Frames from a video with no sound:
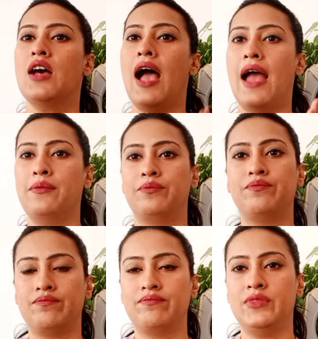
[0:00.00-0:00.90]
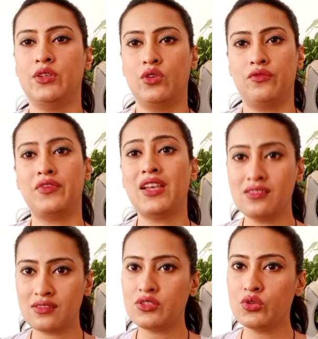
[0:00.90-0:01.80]
And you know,
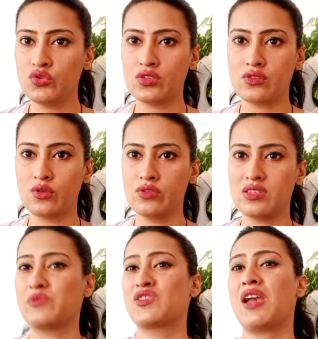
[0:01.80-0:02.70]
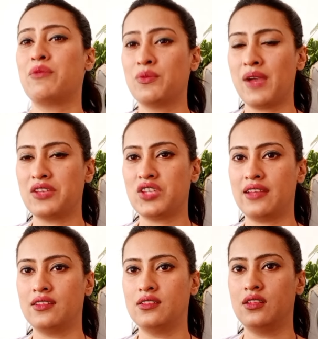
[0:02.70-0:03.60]
friends, you just don't subscribe to my
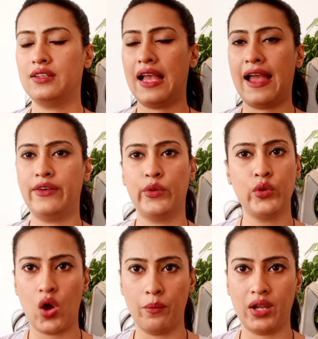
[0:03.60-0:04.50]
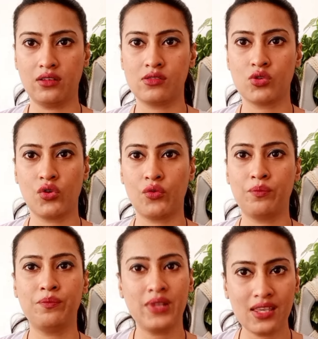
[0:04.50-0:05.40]
channel and don't comment. So
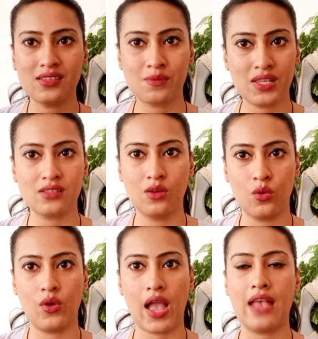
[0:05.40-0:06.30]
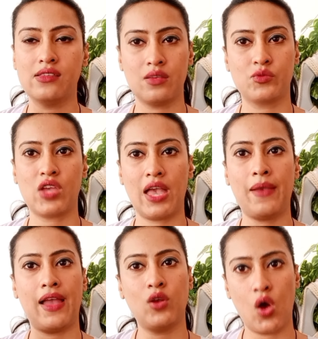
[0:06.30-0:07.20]
please go and subscribe
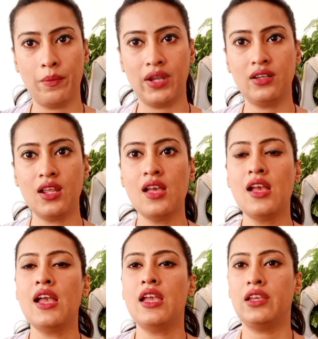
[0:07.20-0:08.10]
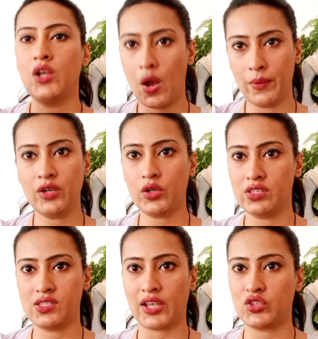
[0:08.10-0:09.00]
and comment on the
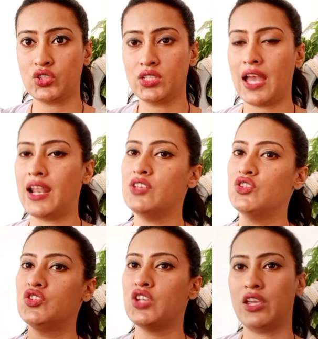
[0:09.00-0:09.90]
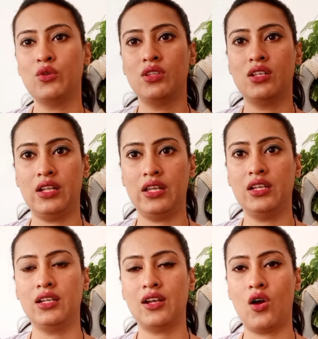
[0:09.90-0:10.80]
section, and I'll just share you the
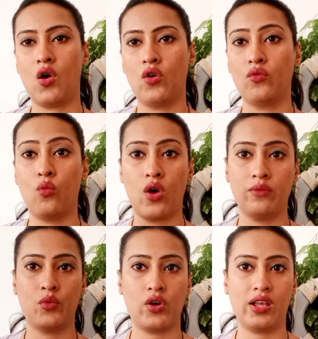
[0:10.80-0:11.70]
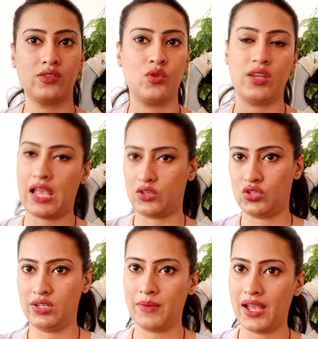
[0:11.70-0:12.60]
link of what products you can
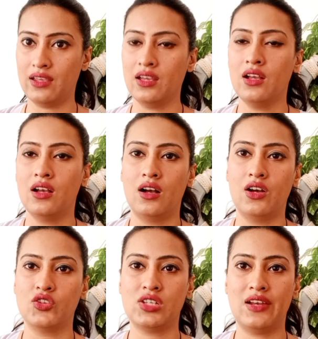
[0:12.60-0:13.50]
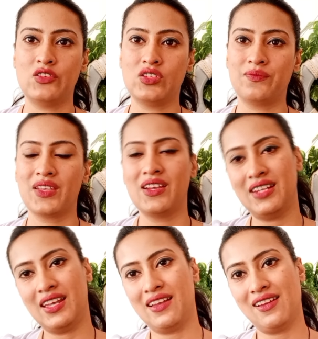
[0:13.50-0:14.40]
actually buy. Shilajit.
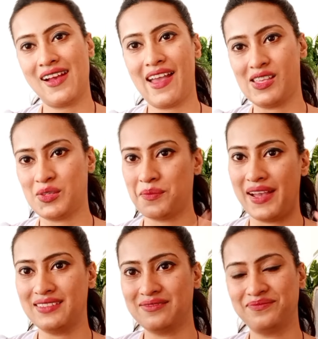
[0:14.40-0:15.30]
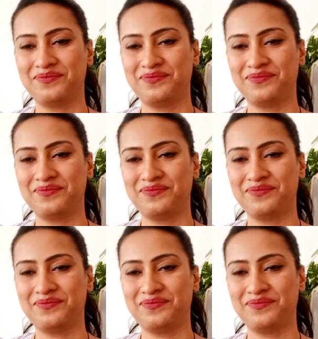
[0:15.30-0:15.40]
Take care, guys. Bye.